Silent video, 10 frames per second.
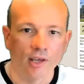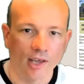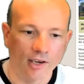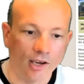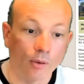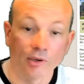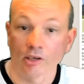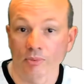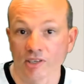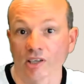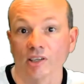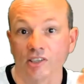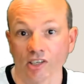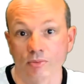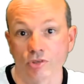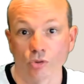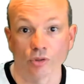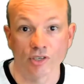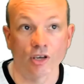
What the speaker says: And are we going to be telling team stories?